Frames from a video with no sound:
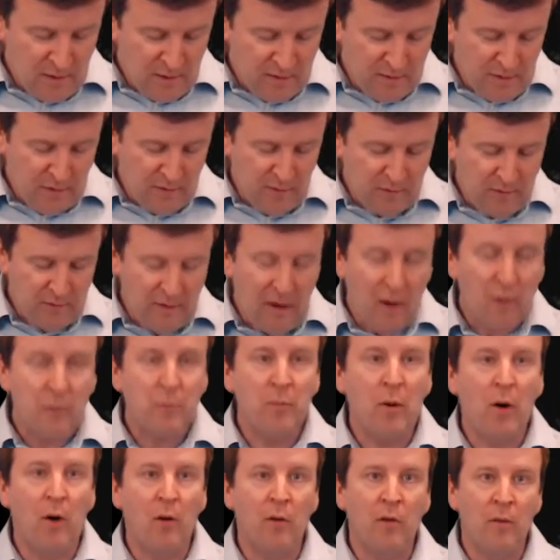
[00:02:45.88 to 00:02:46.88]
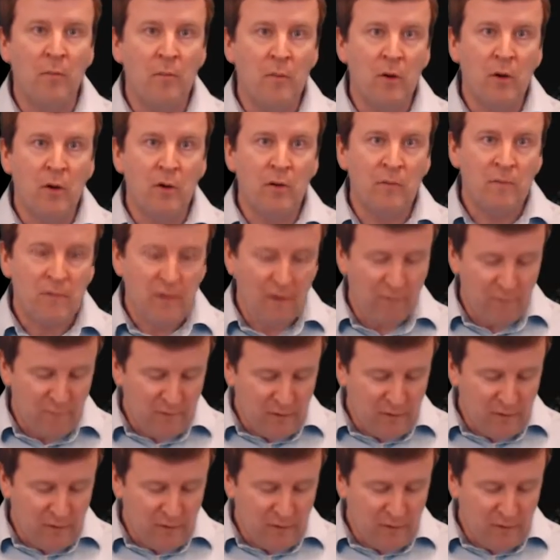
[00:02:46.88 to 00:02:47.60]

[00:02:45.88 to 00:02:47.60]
Near the south pole of the moon are